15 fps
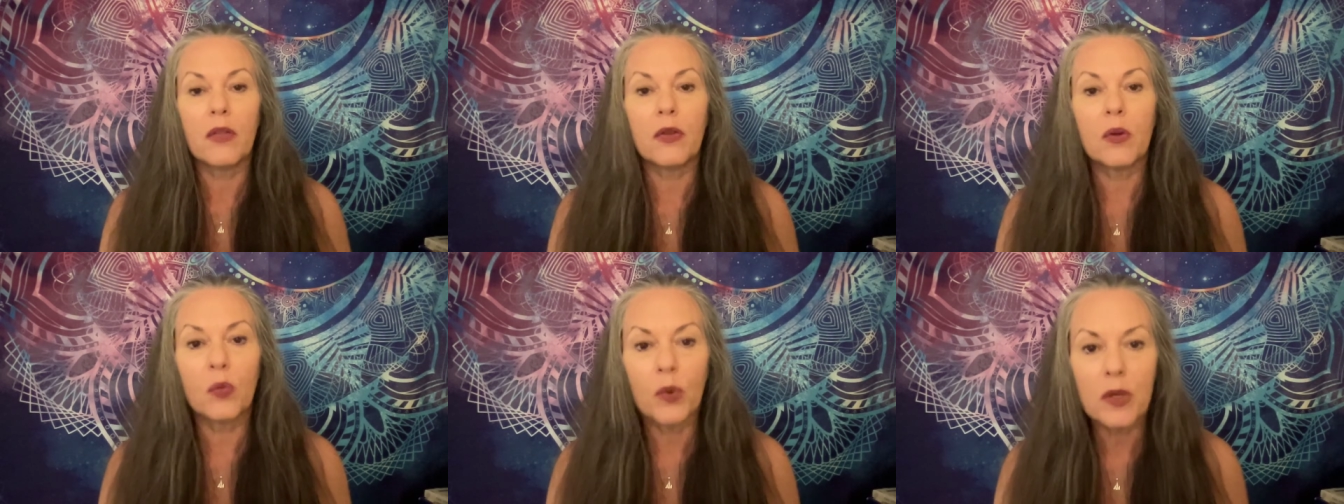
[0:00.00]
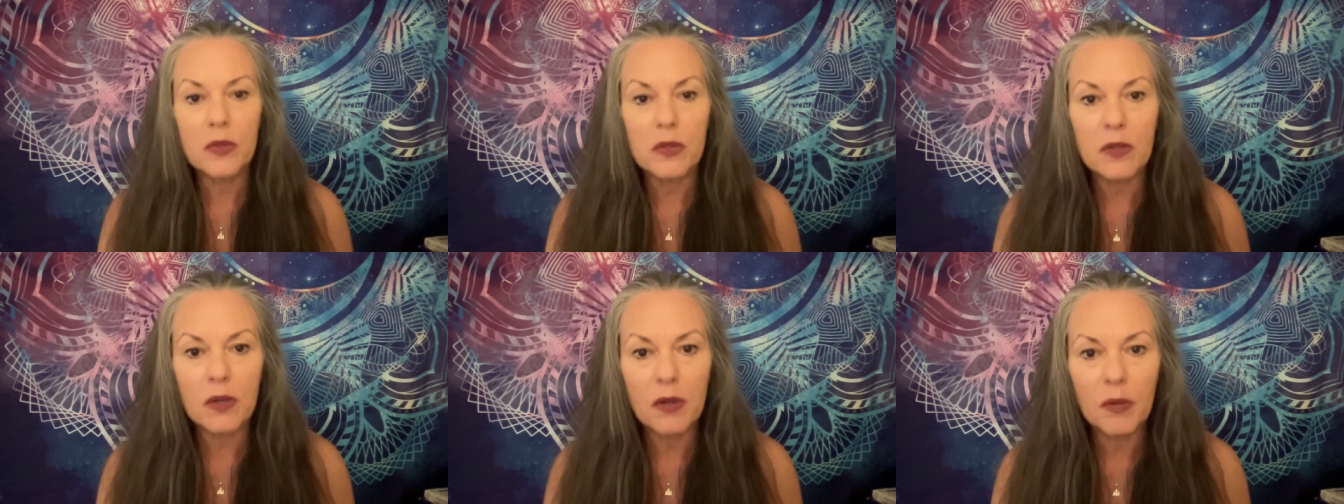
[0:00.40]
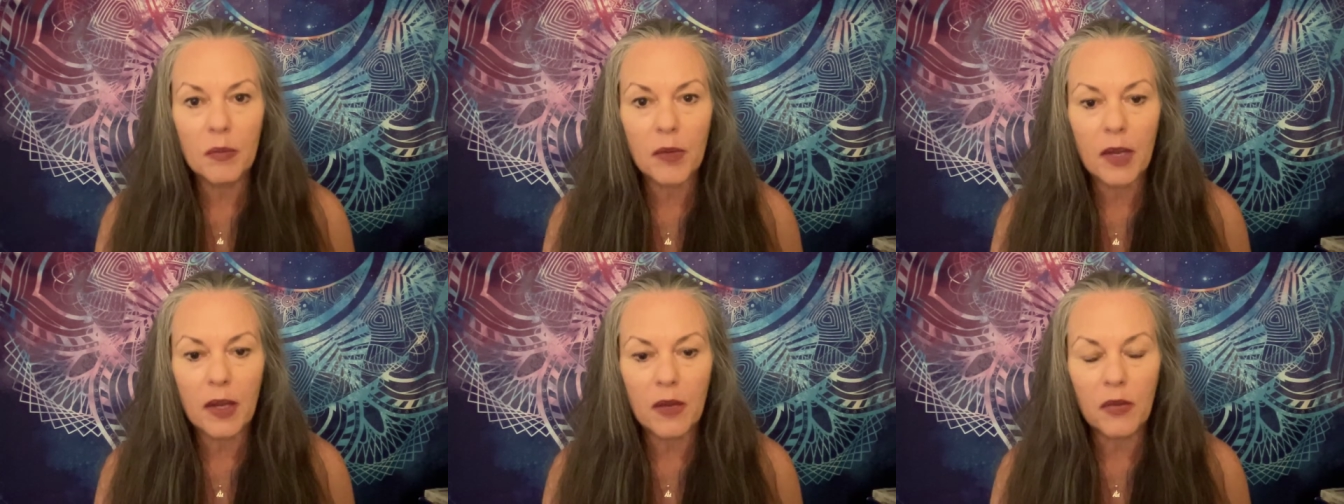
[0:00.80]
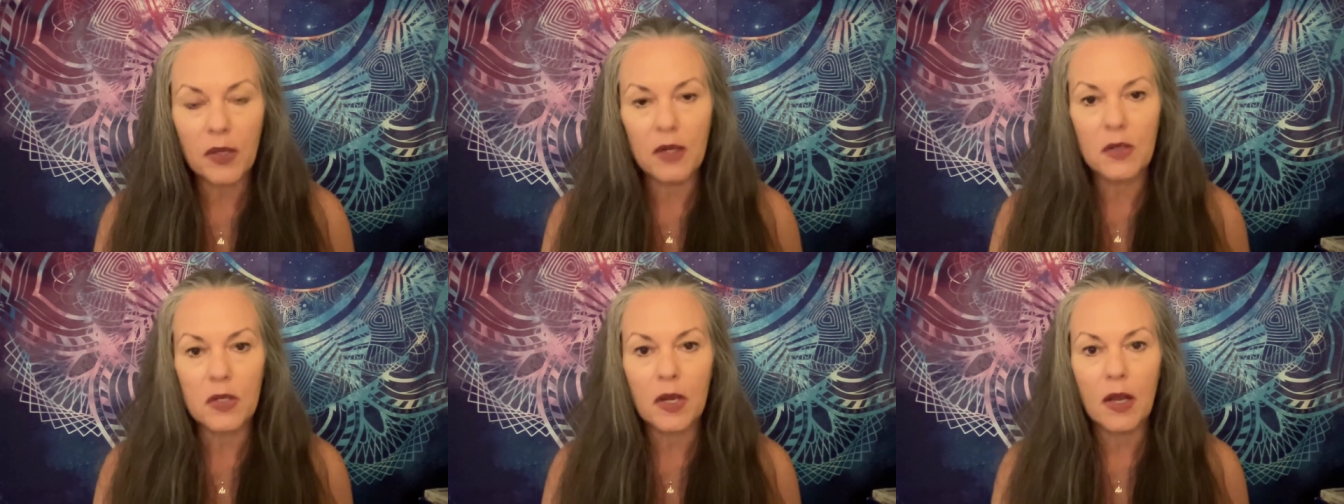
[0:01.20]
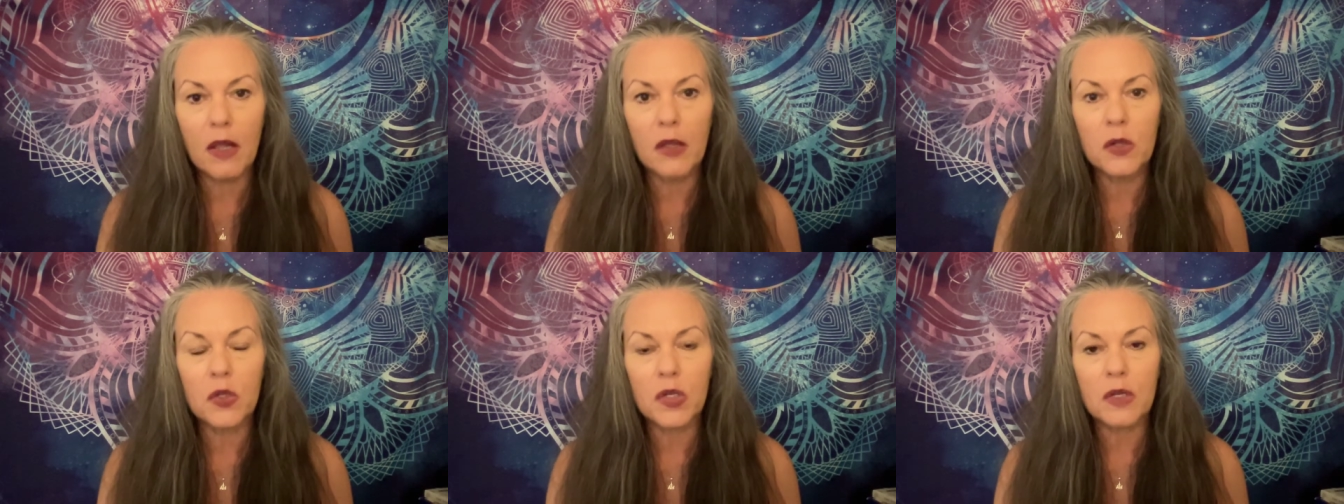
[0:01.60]
the wisdom and the
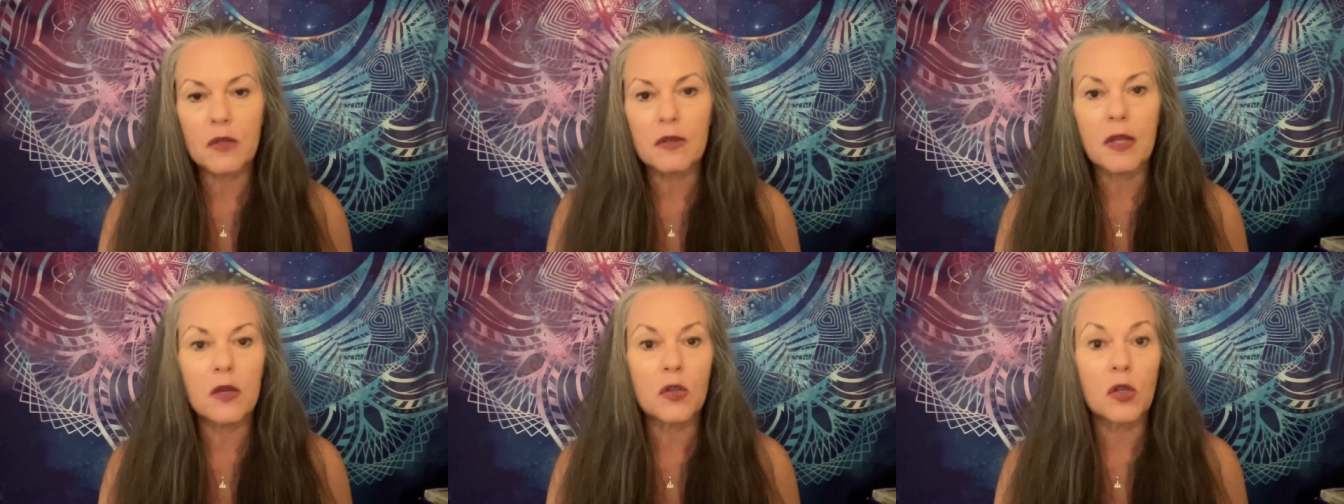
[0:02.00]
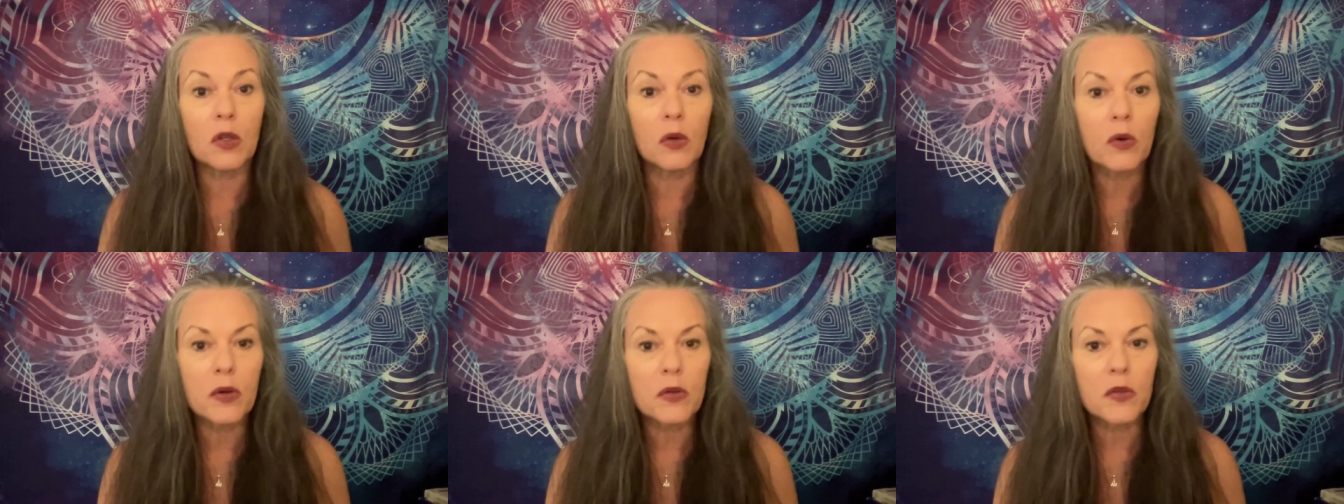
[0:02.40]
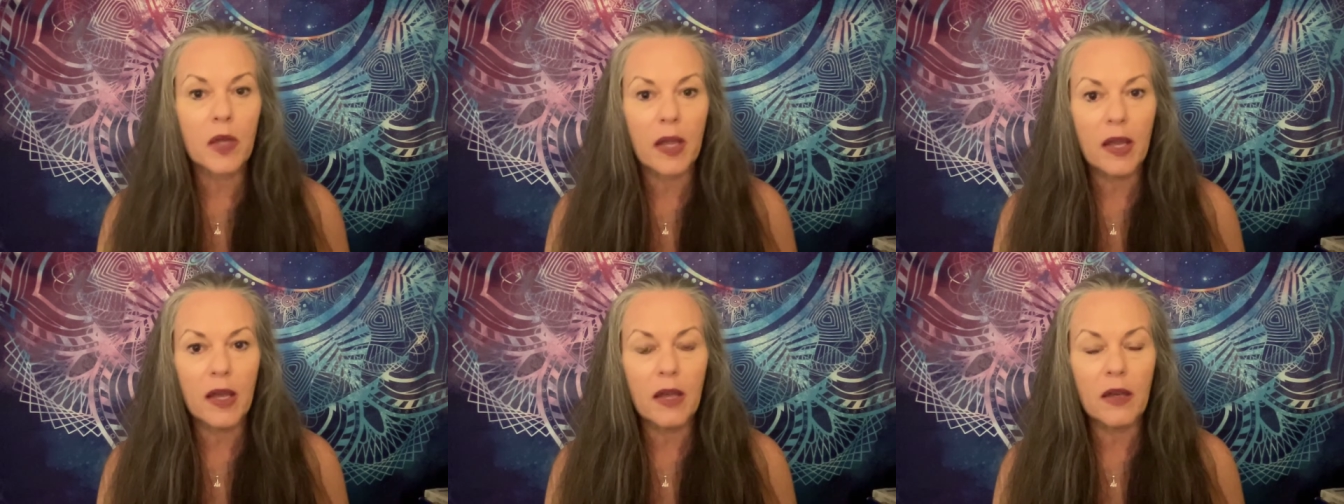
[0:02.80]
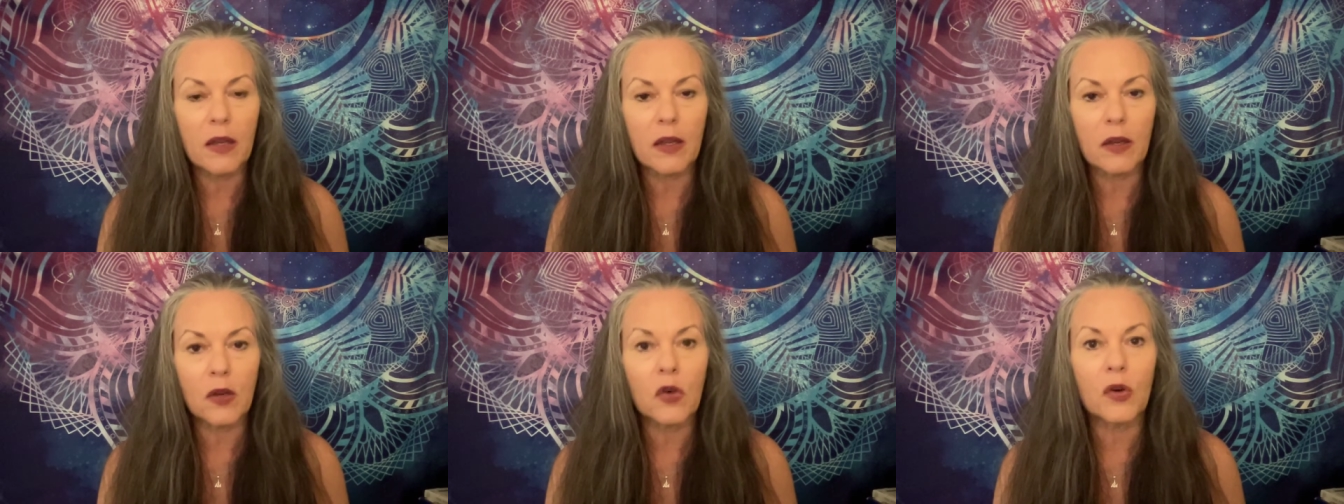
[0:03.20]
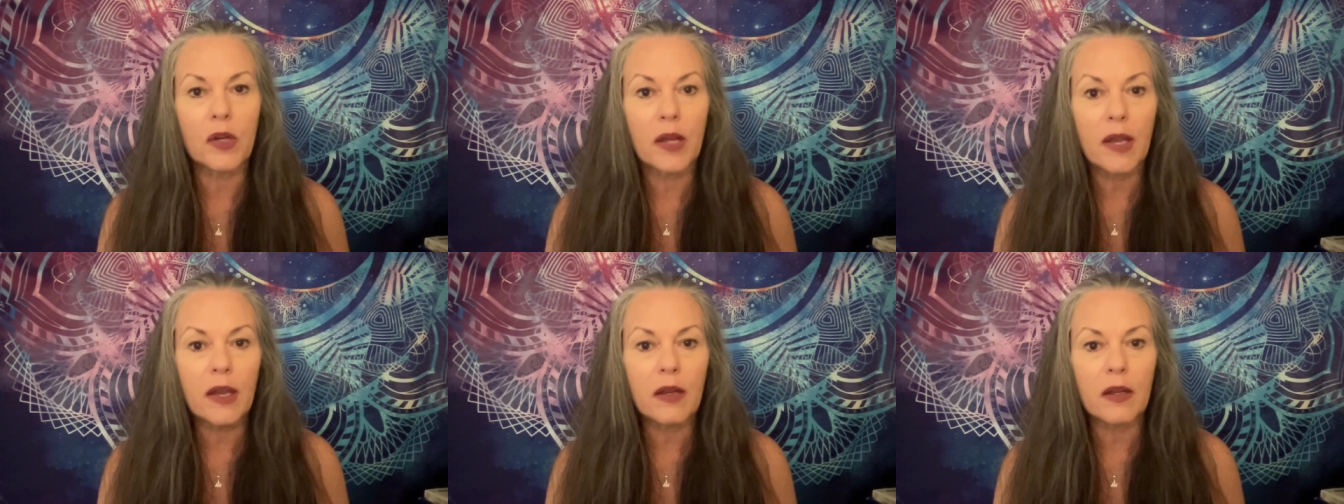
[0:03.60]
intelligence that Dolores Cannon
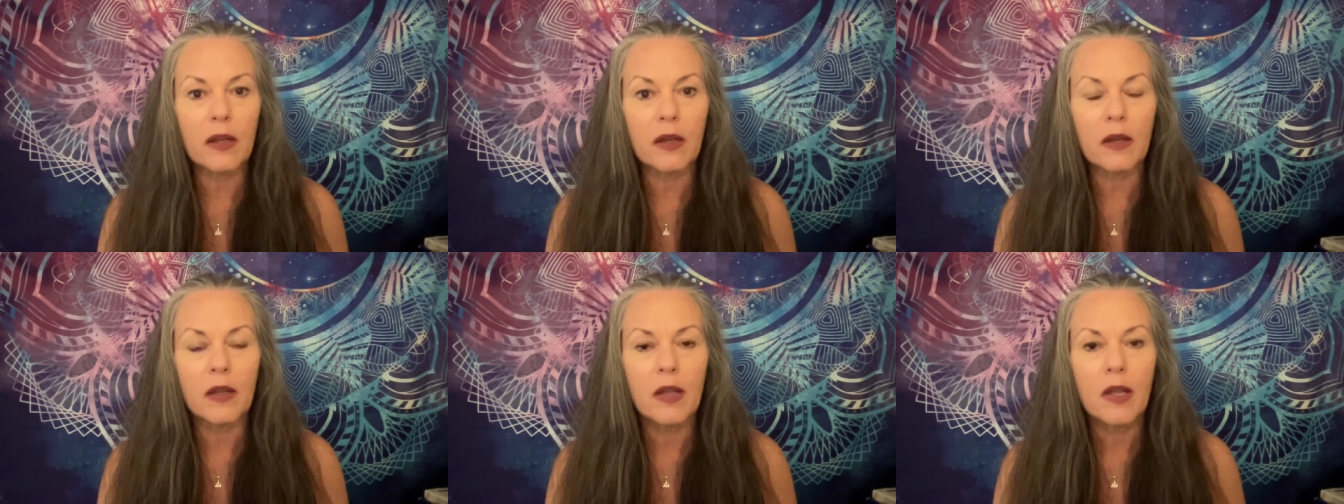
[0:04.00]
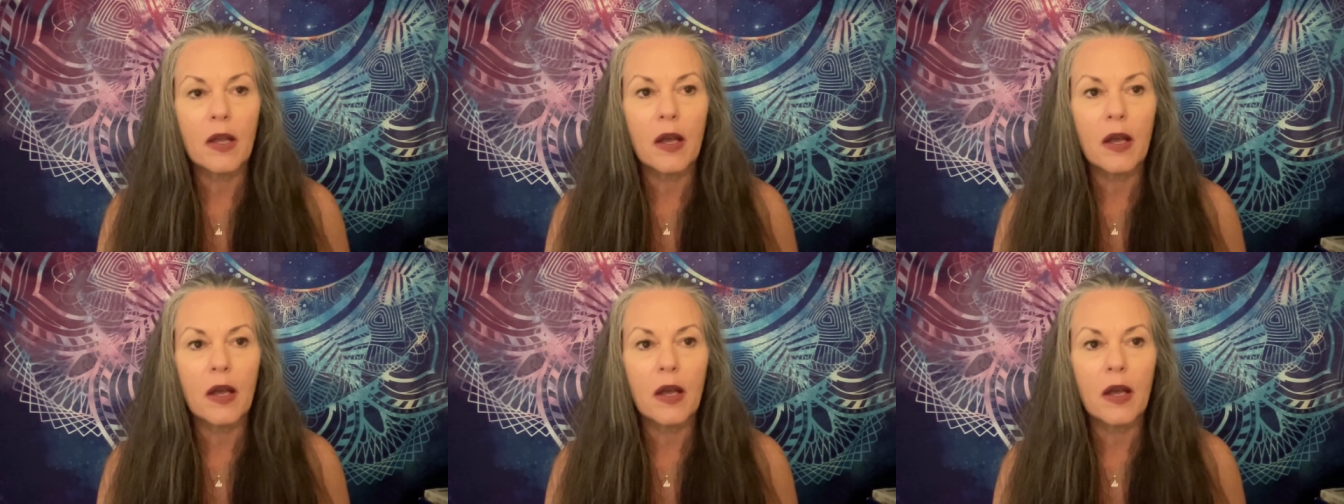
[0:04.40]
created